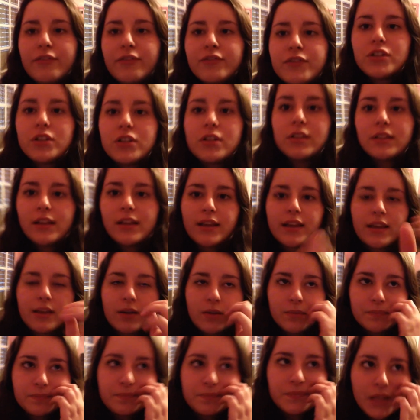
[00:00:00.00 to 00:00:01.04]
after
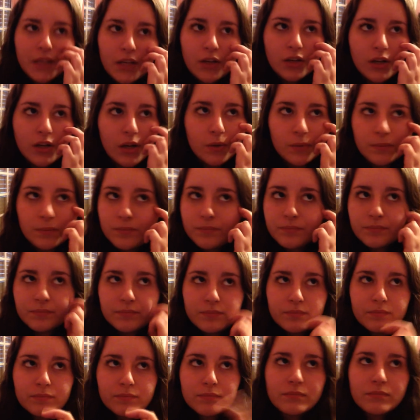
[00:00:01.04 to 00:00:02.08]
like I don't know,
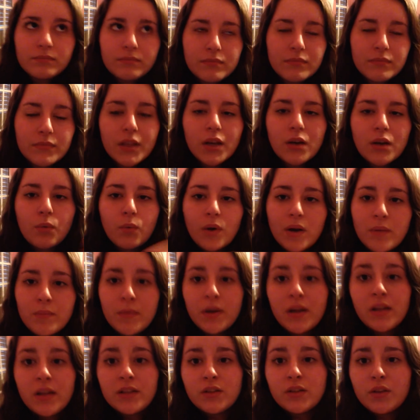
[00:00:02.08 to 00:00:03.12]
1
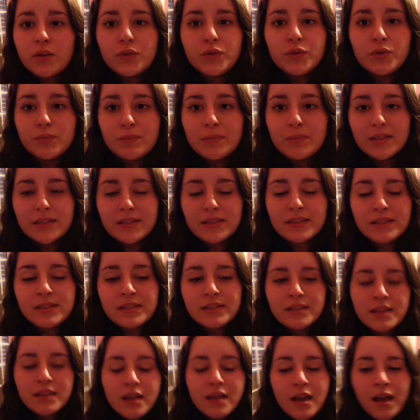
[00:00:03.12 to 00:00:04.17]
month, 2
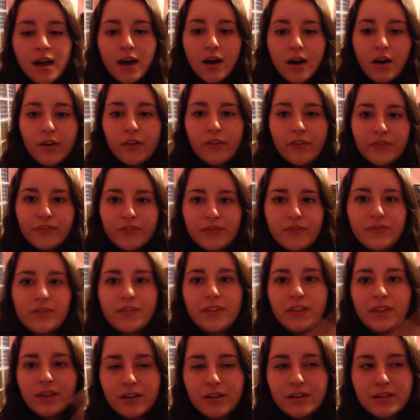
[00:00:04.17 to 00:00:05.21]
months of
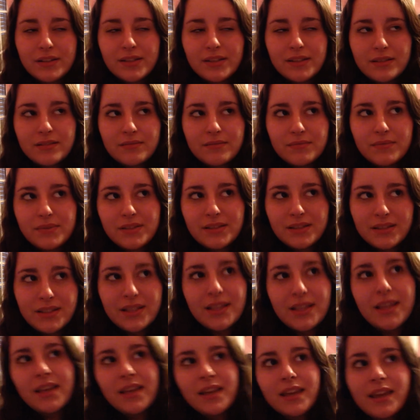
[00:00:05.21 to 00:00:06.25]
their
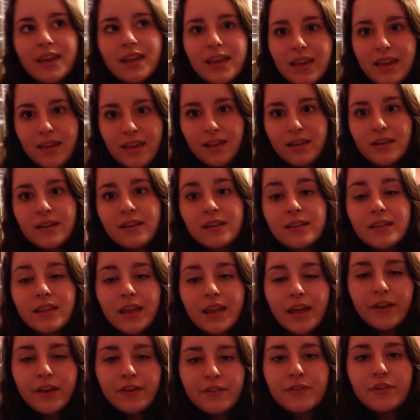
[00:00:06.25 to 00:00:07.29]
seeking in
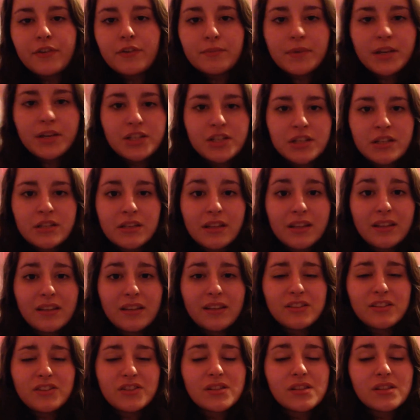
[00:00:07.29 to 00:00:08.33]
that information that
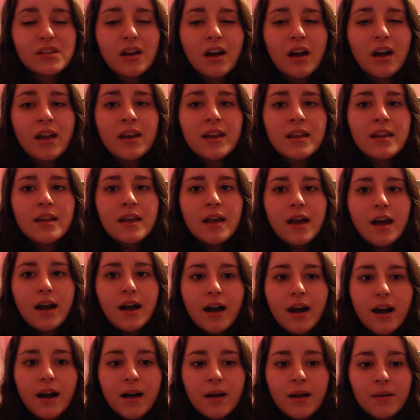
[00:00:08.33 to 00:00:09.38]
it just got,
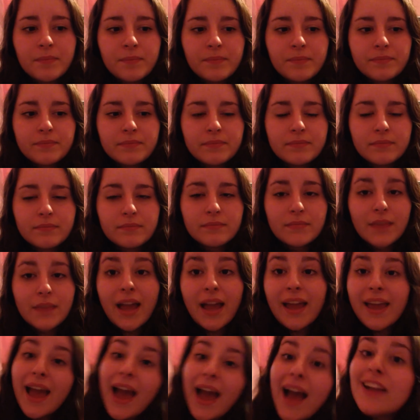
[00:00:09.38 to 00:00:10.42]
I
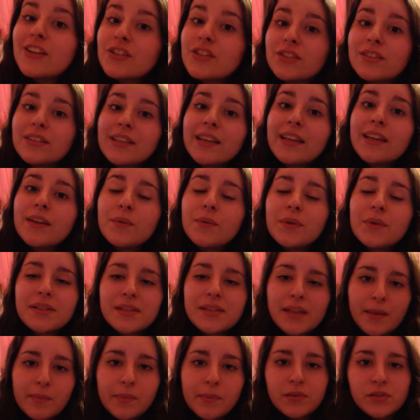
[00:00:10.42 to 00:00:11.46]
actually
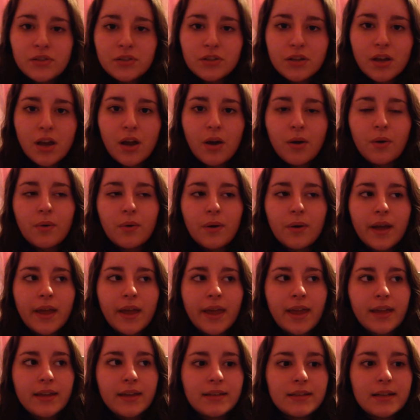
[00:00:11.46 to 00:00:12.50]
was able to go,
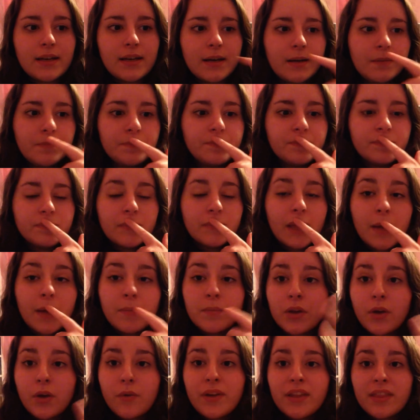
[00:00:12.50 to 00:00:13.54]
and
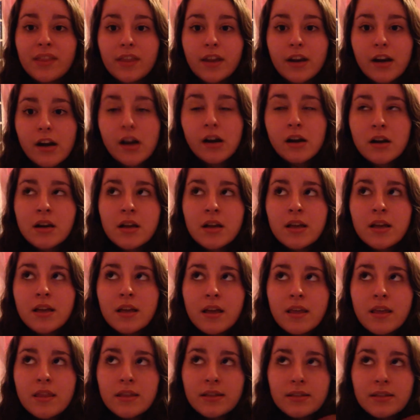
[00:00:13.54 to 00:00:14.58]
I'm going there
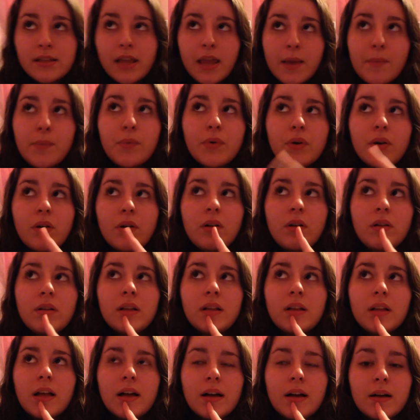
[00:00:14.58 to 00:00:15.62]
this
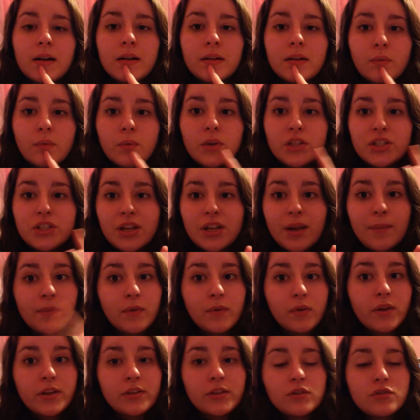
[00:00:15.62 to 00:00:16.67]
April, which I'm
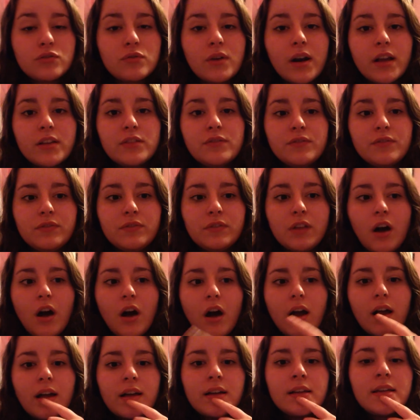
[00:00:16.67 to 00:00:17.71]
going to try to
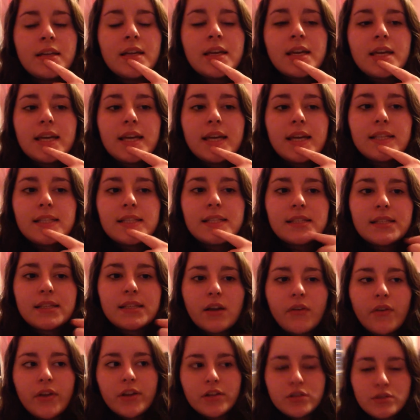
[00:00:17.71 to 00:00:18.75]
vlog. It's
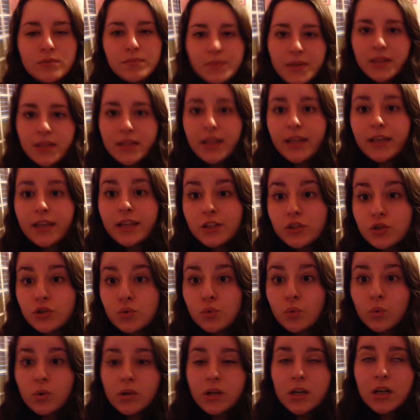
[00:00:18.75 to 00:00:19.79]
going to be like a
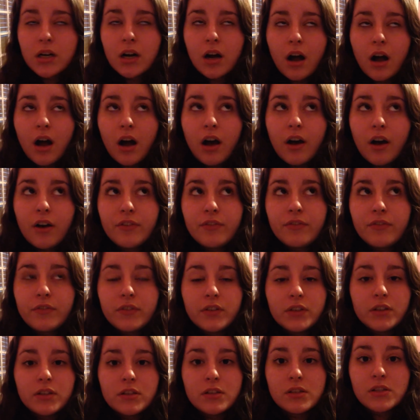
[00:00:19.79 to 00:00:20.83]
tour of
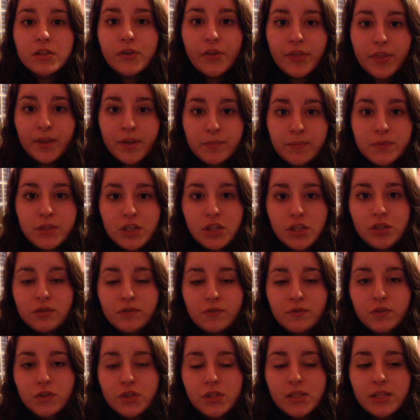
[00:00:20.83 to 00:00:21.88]
Southampton
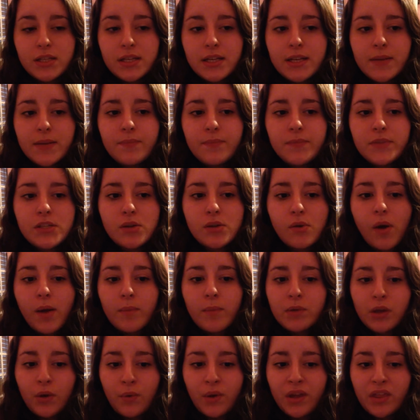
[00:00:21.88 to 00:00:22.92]
University, so
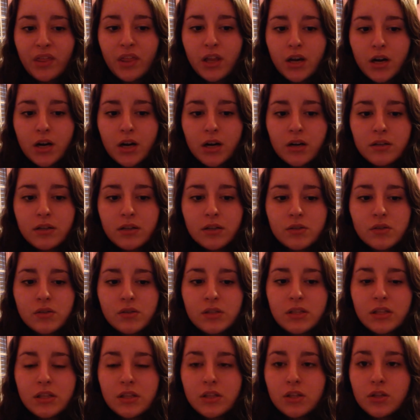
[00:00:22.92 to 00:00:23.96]
I'm going there to
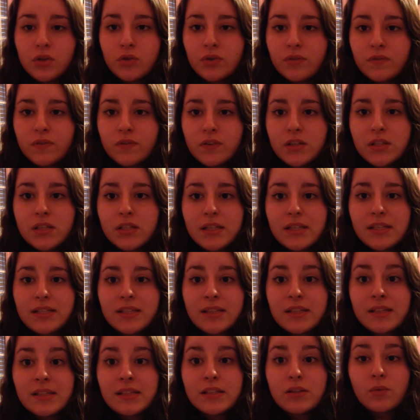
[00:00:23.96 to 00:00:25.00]
see the university
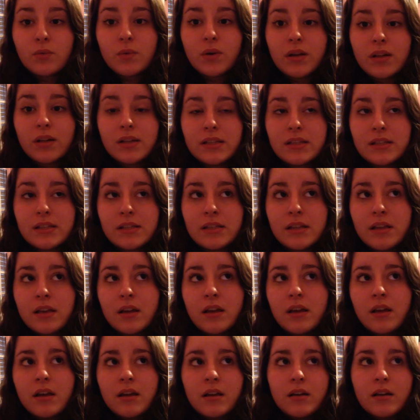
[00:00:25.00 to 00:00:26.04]
since it was
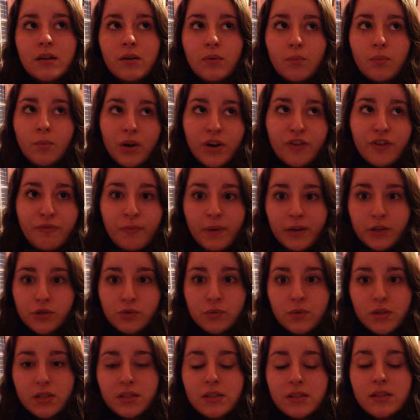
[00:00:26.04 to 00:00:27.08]
one of my
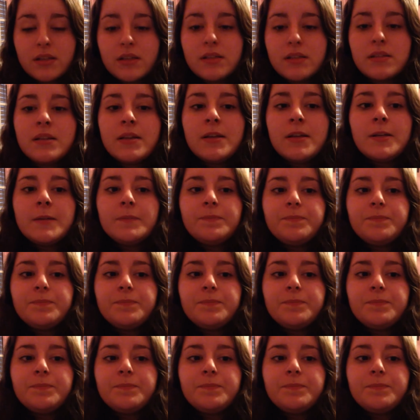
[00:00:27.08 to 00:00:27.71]
choices.